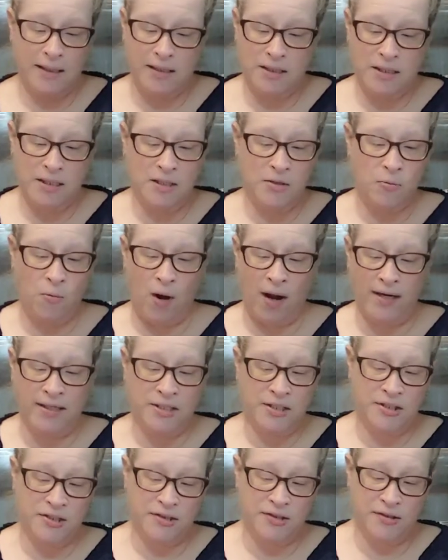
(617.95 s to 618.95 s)
It's just
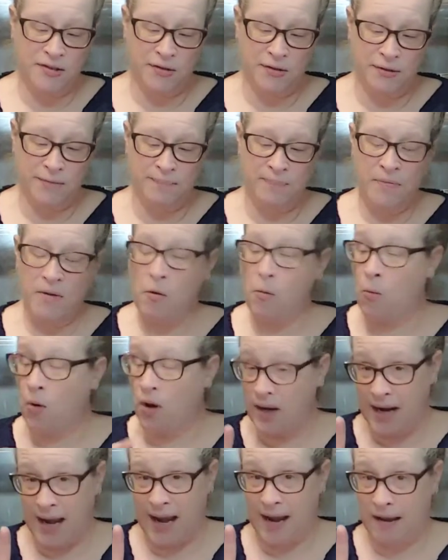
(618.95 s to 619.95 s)
white sugar,
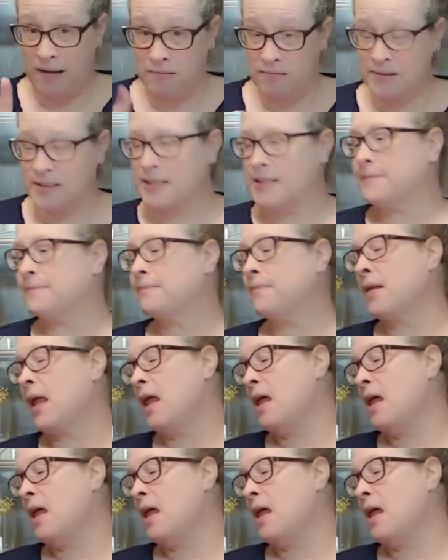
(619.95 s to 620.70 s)
1 ounce.